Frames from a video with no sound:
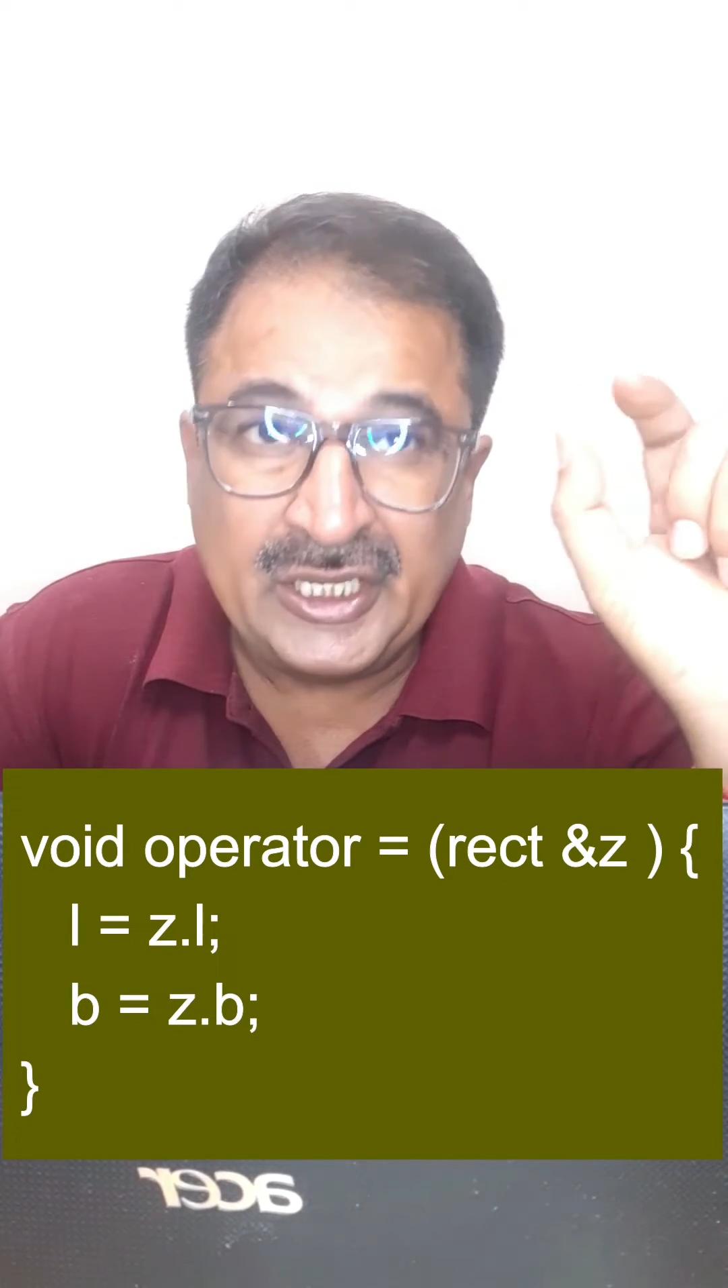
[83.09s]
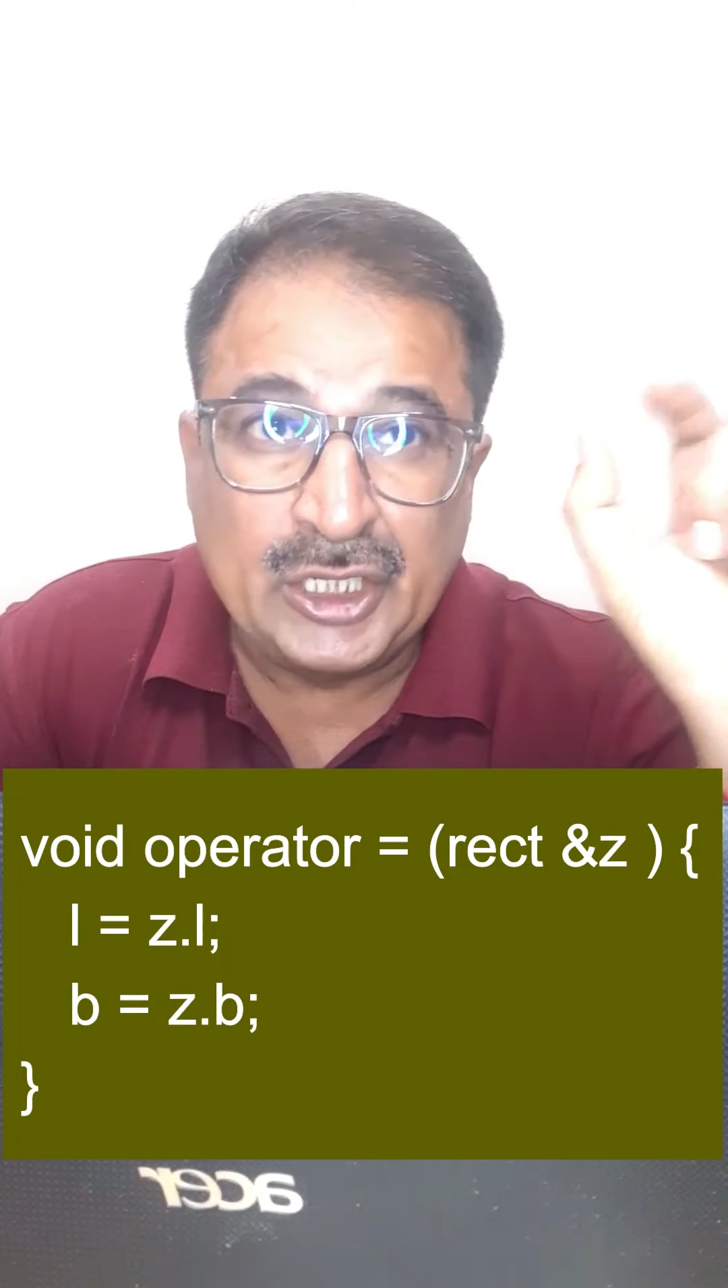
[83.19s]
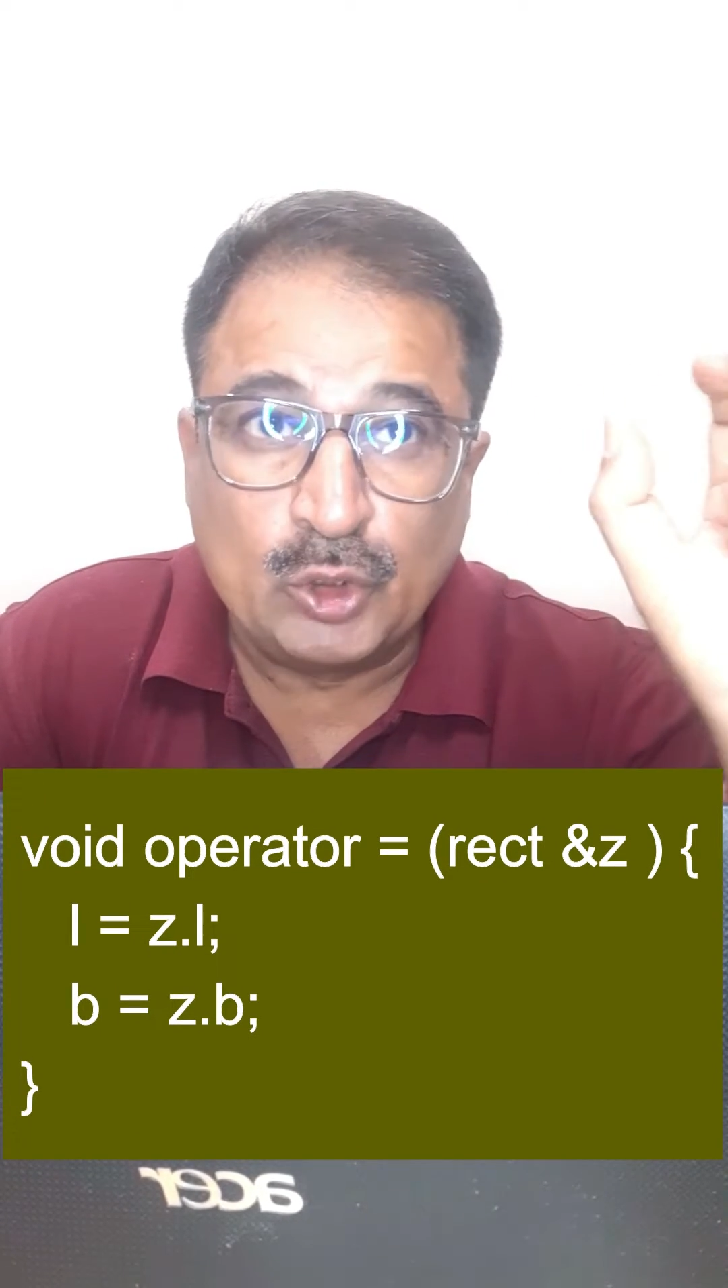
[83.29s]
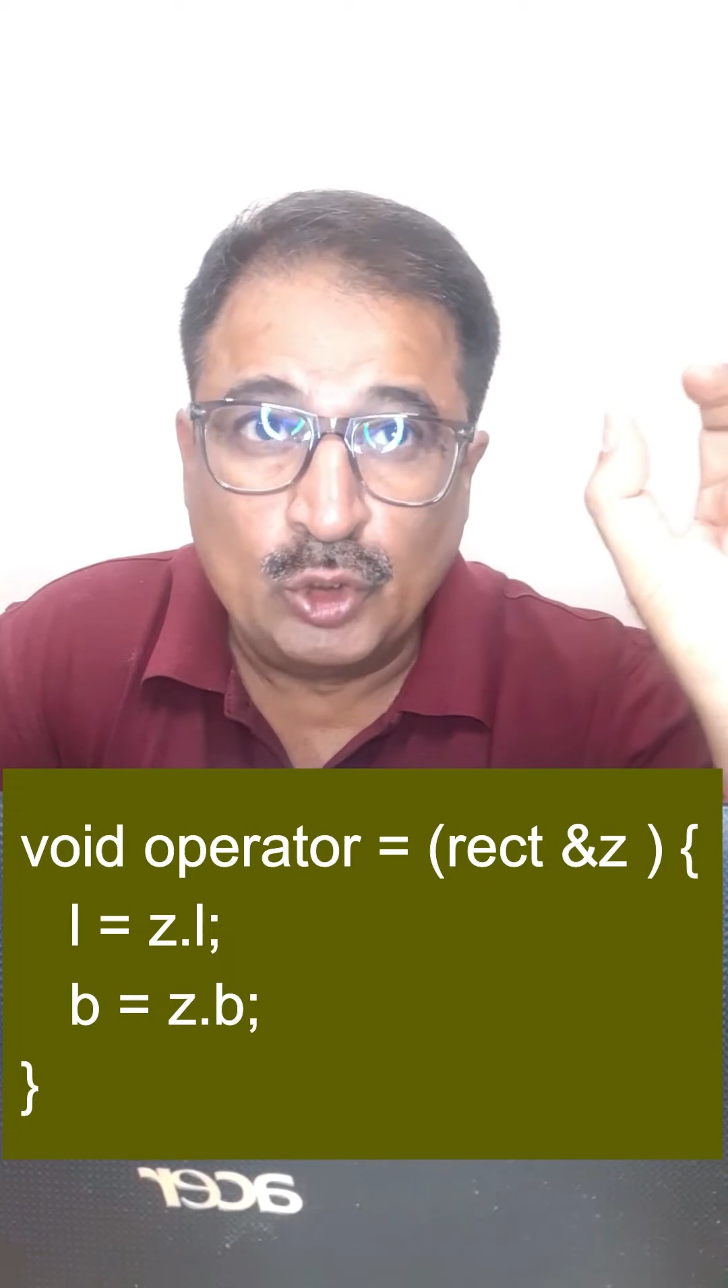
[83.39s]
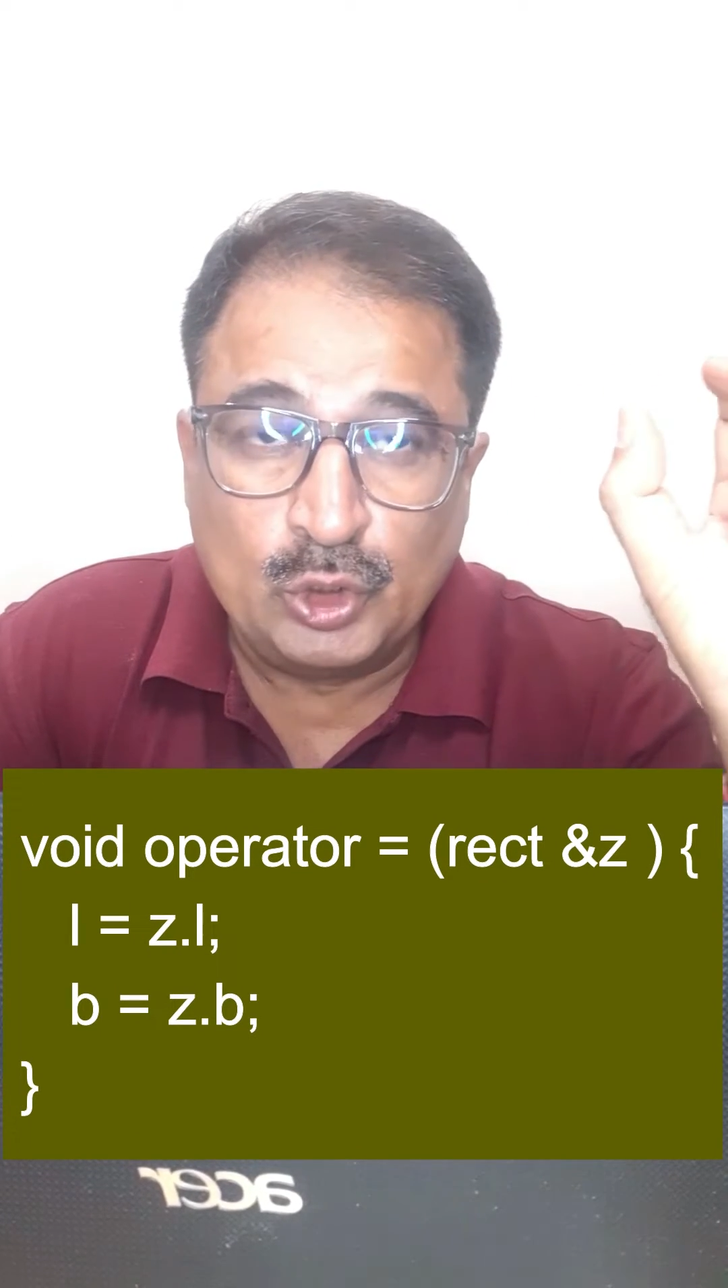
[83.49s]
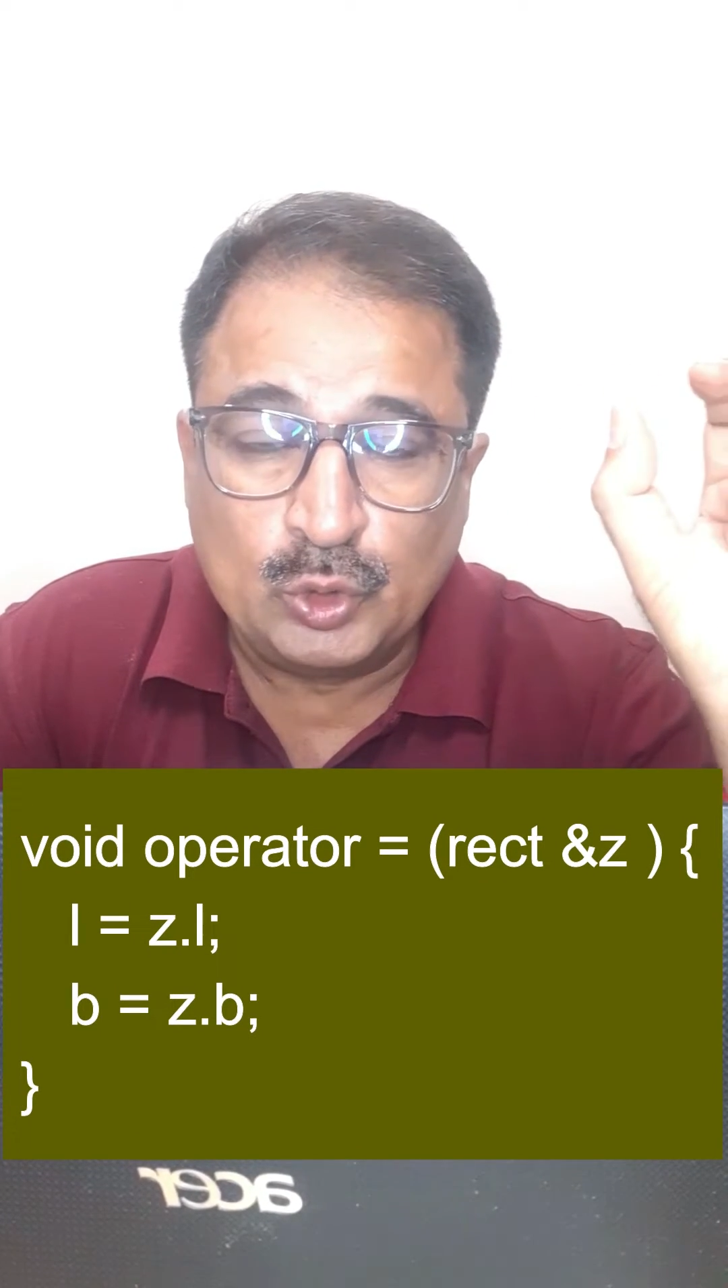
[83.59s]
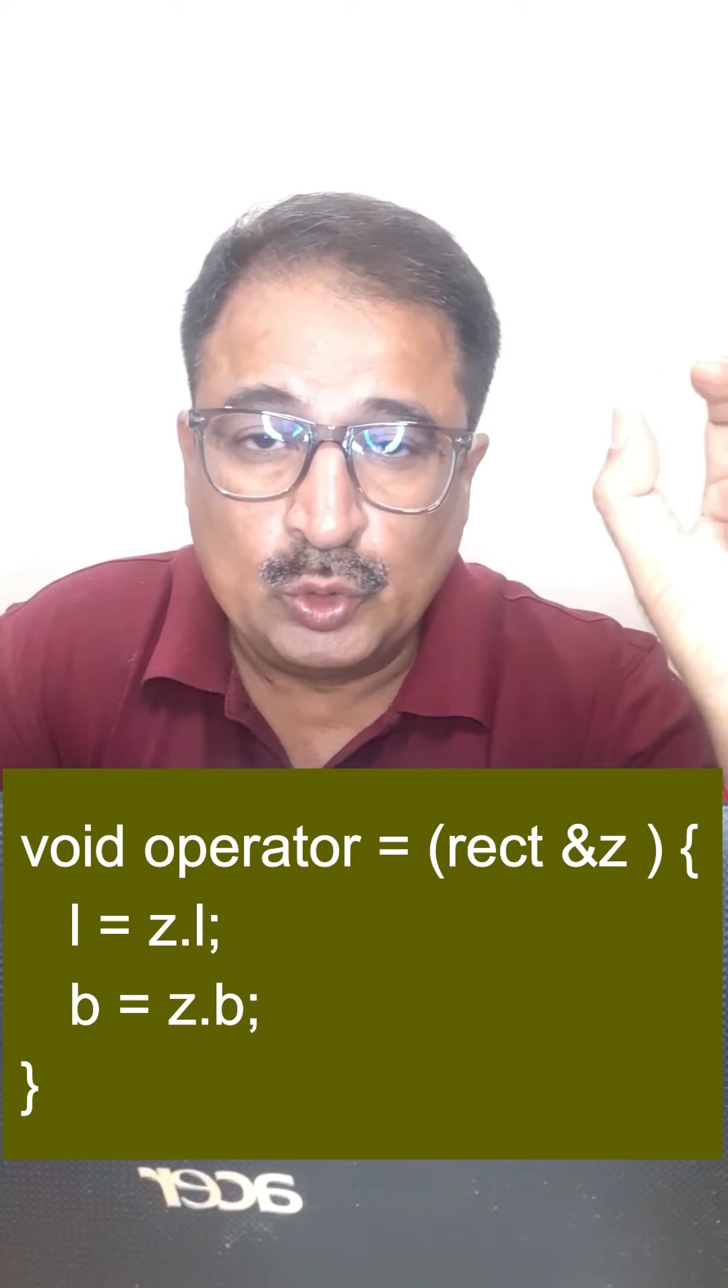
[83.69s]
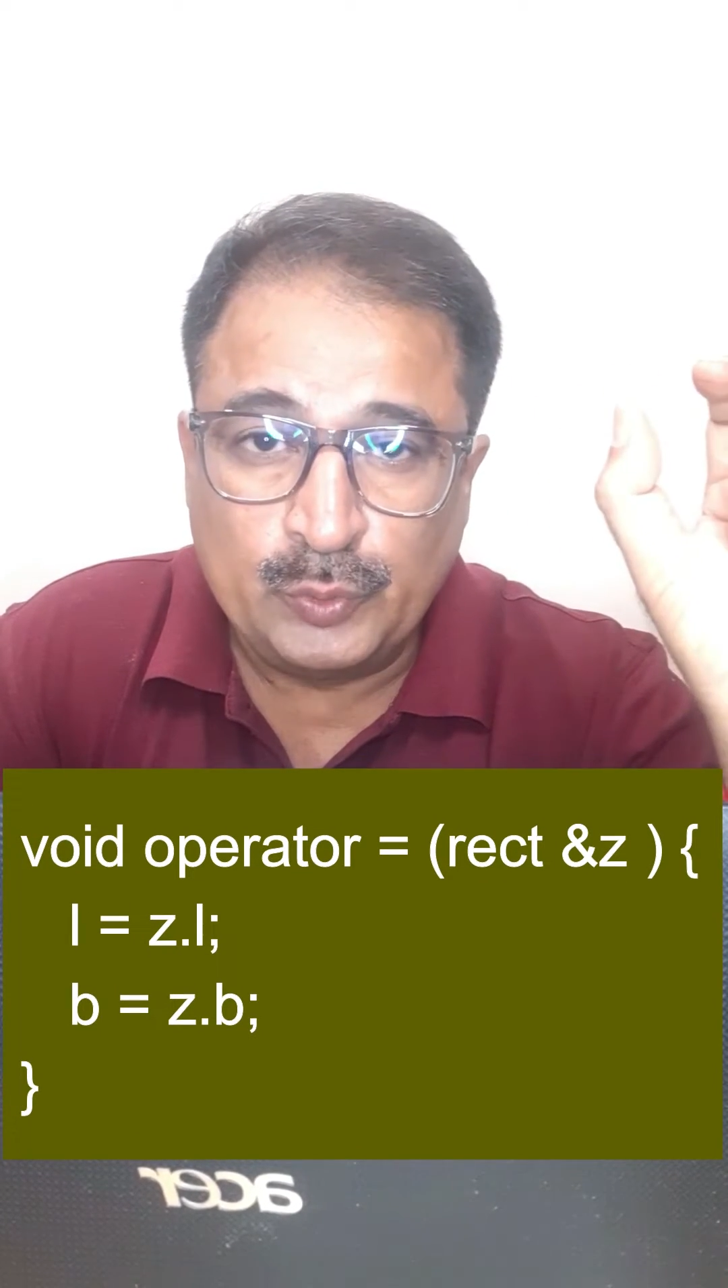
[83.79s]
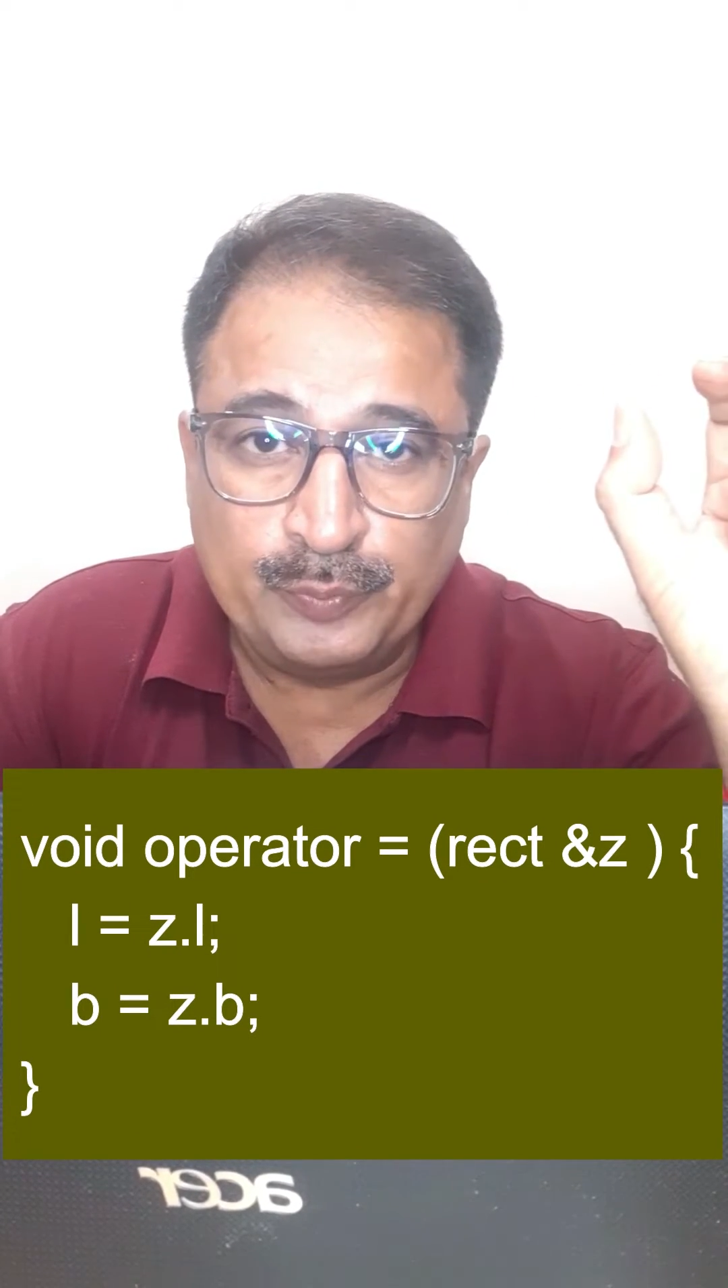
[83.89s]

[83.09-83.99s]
equal to,